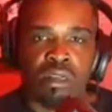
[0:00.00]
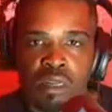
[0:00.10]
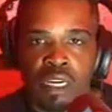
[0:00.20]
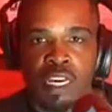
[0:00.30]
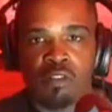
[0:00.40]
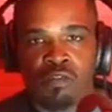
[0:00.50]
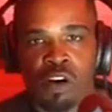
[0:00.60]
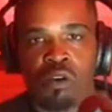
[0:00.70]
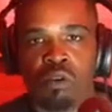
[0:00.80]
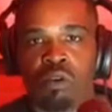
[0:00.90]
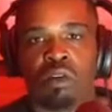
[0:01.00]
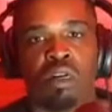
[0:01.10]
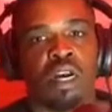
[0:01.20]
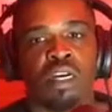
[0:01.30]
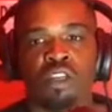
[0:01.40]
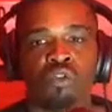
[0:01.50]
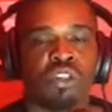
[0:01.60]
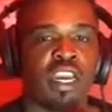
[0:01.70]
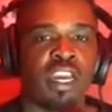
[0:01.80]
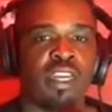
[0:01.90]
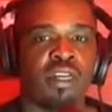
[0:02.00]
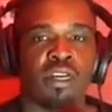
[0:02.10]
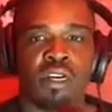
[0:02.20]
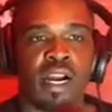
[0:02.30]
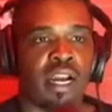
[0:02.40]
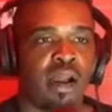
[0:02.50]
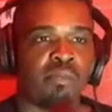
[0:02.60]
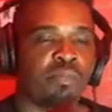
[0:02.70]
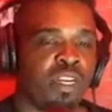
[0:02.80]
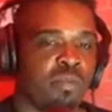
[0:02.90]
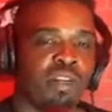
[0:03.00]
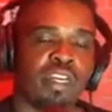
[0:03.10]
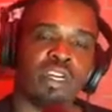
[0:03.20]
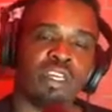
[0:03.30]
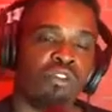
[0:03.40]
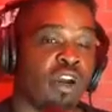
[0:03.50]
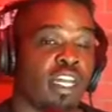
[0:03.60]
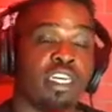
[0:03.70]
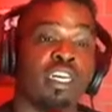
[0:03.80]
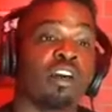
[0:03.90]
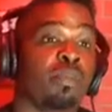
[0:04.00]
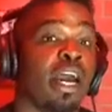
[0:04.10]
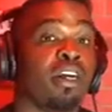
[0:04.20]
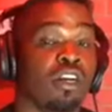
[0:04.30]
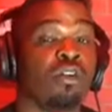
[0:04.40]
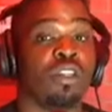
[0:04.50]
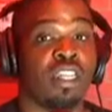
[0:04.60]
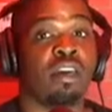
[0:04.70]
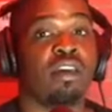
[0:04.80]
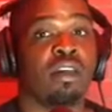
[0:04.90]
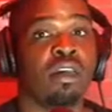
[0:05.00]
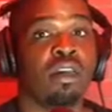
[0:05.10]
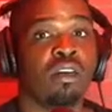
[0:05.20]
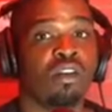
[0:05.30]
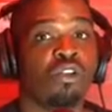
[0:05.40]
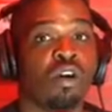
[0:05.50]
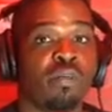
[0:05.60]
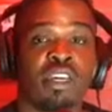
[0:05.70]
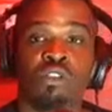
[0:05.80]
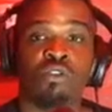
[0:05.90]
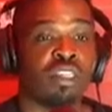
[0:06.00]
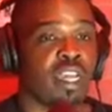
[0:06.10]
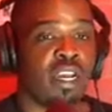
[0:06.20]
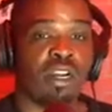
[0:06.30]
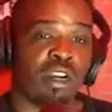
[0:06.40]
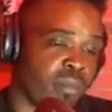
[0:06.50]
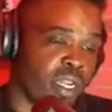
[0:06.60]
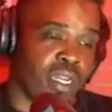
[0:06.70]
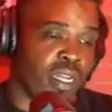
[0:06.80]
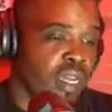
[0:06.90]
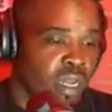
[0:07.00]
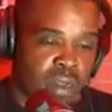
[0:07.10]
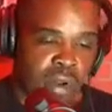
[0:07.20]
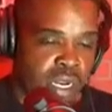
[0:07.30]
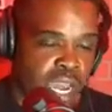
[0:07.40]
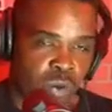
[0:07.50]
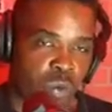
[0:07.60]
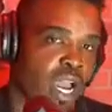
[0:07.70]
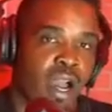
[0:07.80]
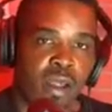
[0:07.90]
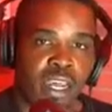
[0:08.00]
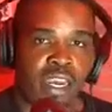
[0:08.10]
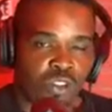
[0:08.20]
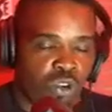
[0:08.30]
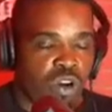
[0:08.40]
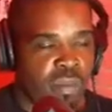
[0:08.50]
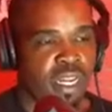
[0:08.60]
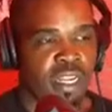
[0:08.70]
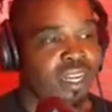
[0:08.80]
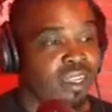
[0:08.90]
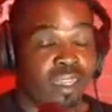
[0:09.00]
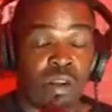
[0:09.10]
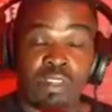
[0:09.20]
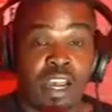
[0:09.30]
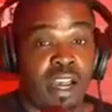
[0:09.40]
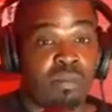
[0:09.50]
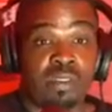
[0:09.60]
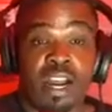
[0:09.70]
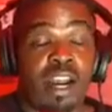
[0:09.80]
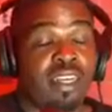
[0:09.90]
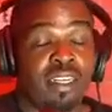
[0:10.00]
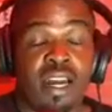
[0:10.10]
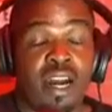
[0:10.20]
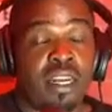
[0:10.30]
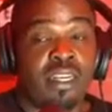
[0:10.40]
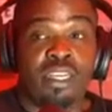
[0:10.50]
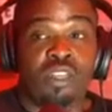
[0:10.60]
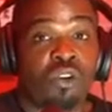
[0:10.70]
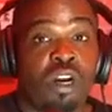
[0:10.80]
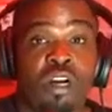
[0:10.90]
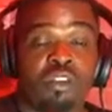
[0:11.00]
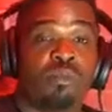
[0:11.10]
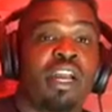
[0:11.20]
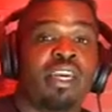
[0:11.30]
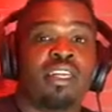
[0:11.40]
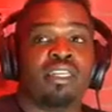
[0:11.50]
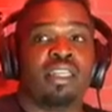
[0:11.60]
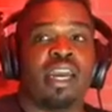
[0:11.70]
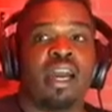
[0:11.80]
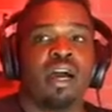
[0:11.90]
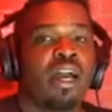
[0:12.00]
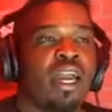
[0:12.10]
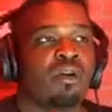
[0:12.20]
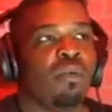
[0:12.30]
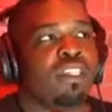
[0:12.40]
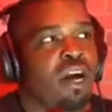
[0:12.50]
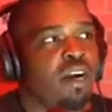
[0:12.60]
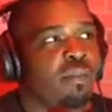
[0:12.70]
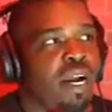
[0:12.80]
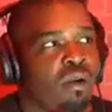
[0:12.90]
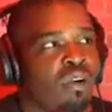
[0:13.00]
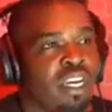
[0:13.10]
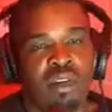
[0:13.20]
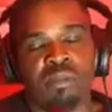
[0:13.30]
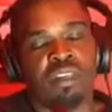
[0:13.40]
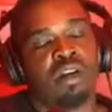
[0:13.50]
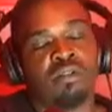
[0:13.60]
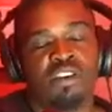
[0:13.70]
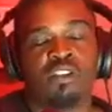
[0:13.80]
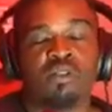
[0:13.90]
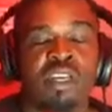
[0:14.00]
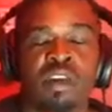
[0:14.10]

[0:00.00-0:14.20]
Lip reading: Kinfolk, you staying in here, I got my people in here, you're gonna have to get up out of here with that. You know what I mean? You can stay here, but not with all that. You know what I mean? And sometimes these drugs are bringing us down. And we talking about weed, but some folks be